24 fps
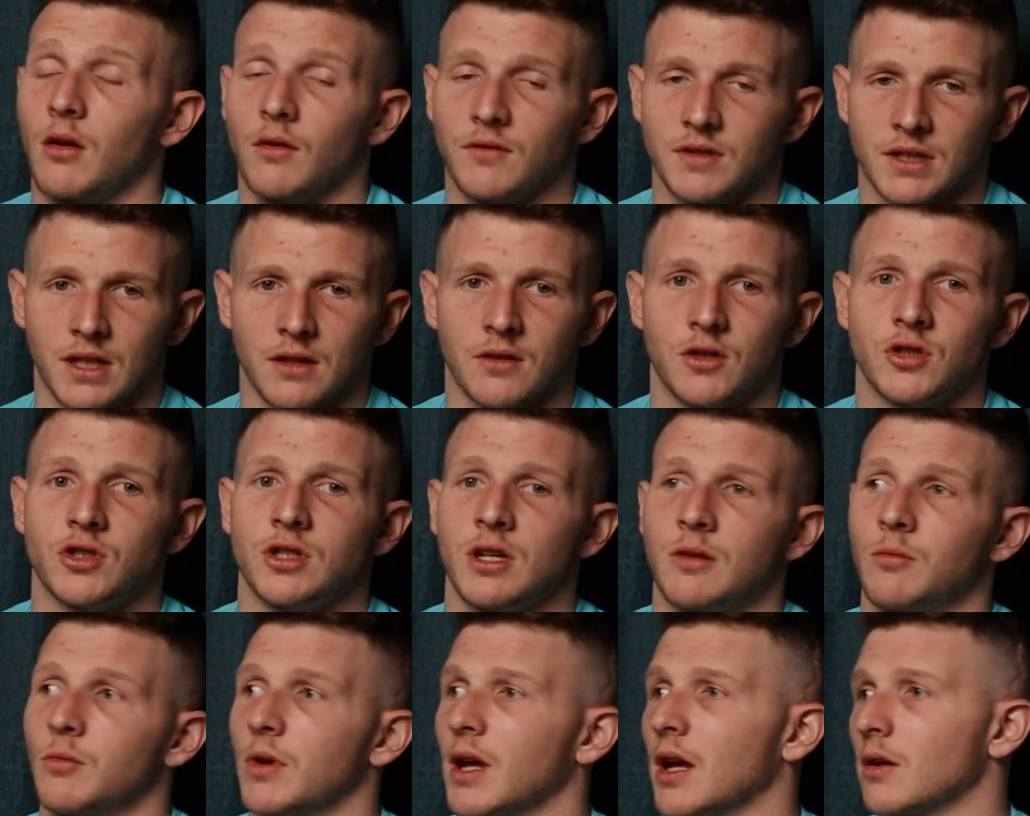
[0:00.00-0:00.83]
Obviously in the
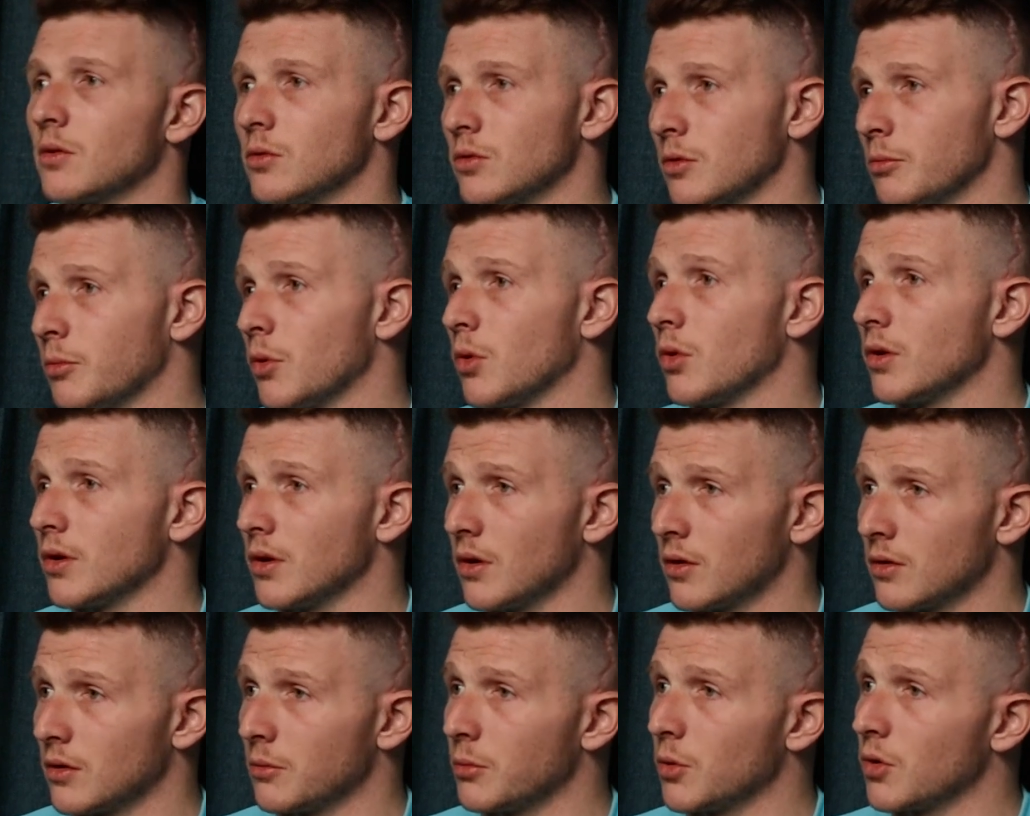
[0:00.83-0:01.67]
gym we had all the
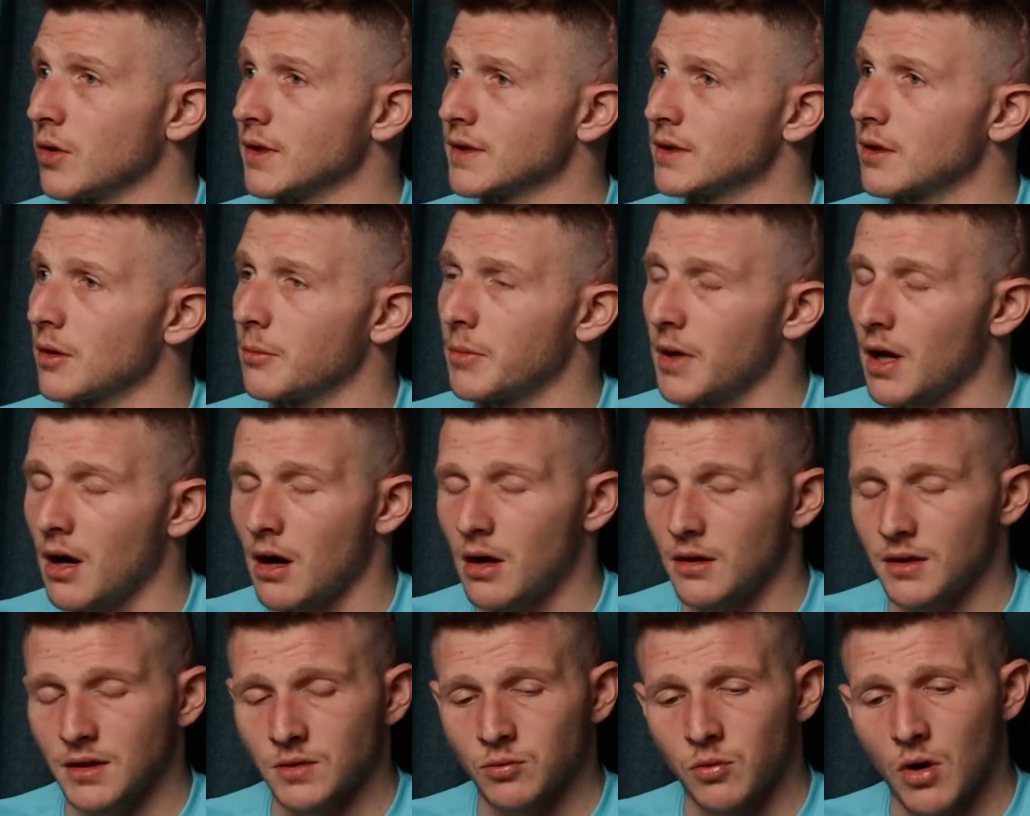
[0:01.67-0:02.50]
other boys that were
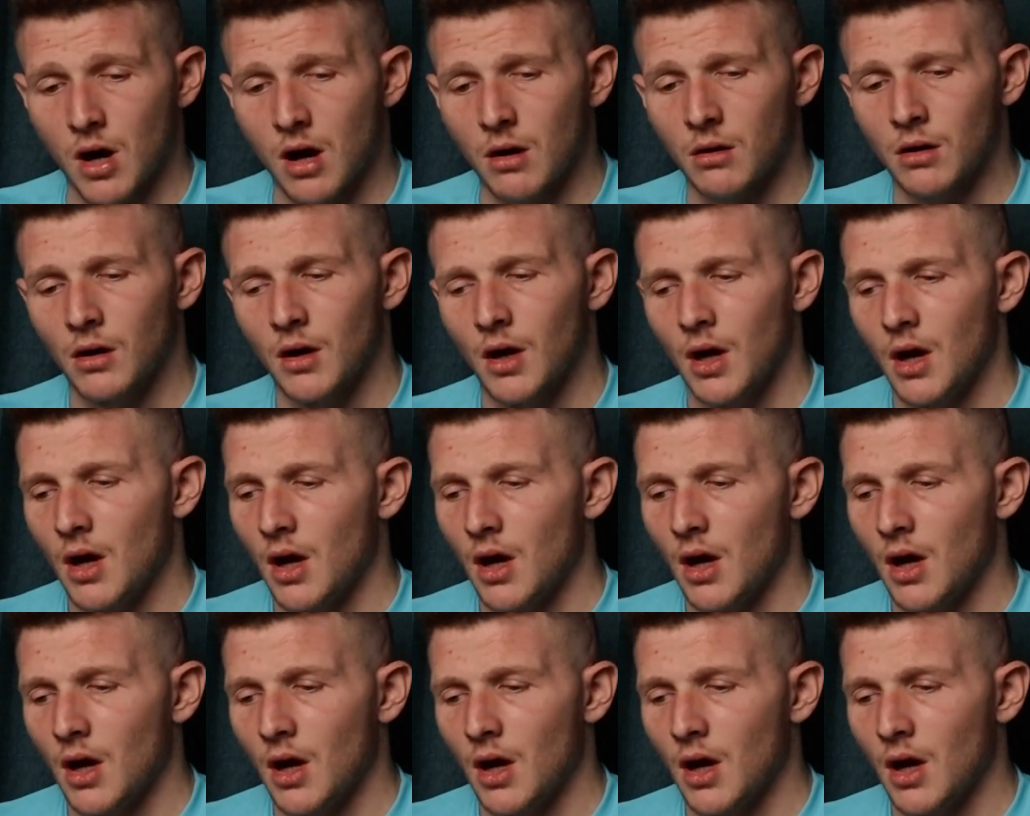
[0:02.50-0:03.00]
behind as well,